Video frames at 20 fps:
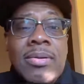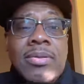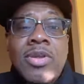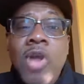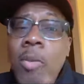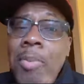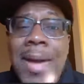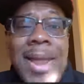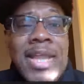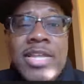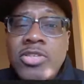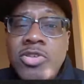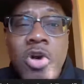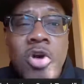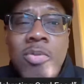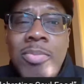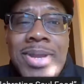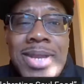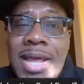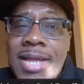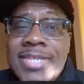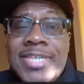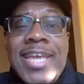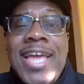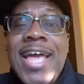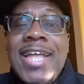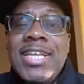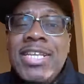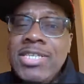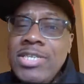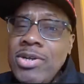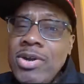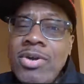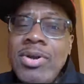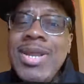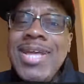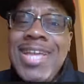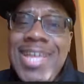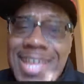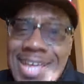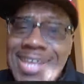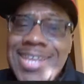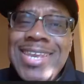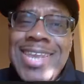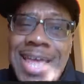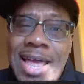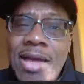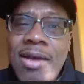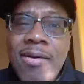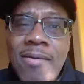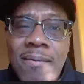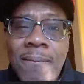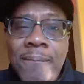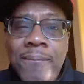Nobody told me that you had to turn the heat down.